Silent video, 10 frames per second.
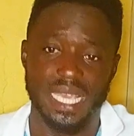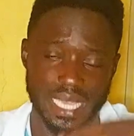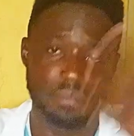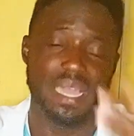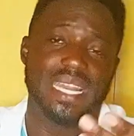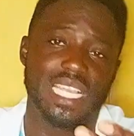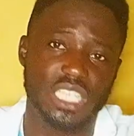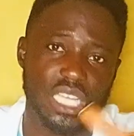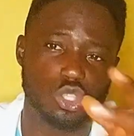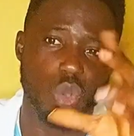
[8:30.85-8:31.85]
In my
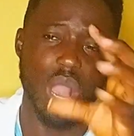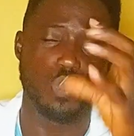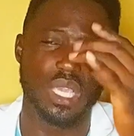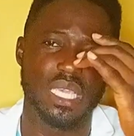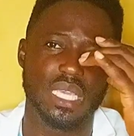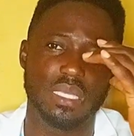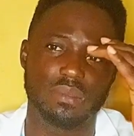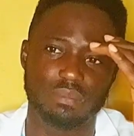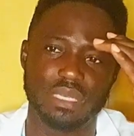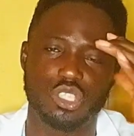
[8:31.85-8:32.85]
next lecture, I
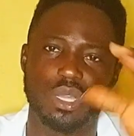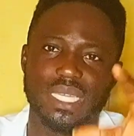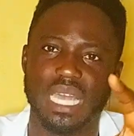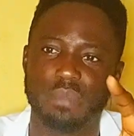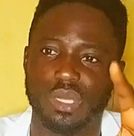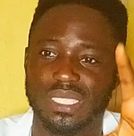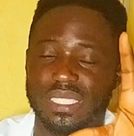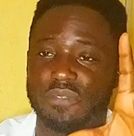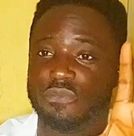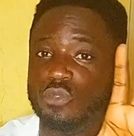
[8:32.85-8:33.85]
will be talking
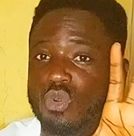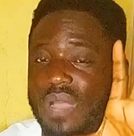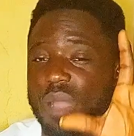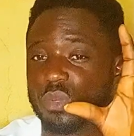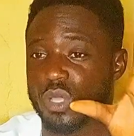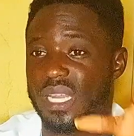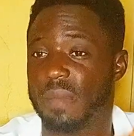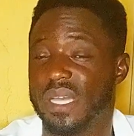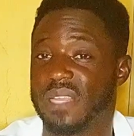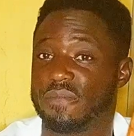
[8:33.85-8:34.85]
about the full
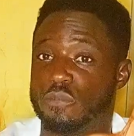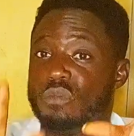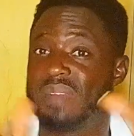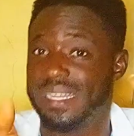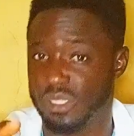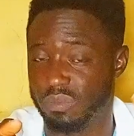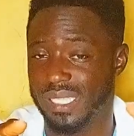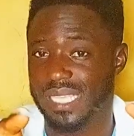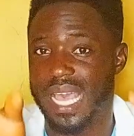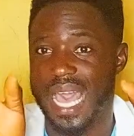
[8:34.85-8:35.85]

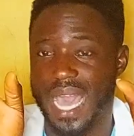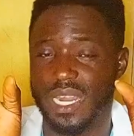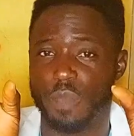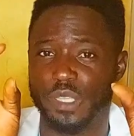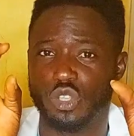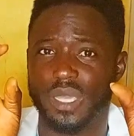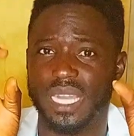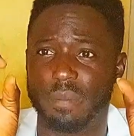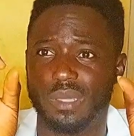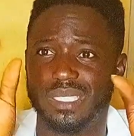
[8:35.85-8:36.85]
management, and I'll be
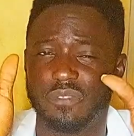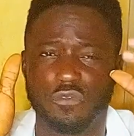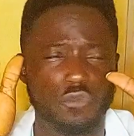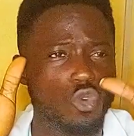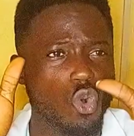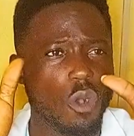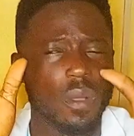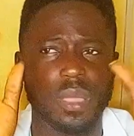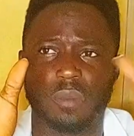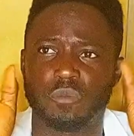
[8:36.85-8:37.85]
talking about the full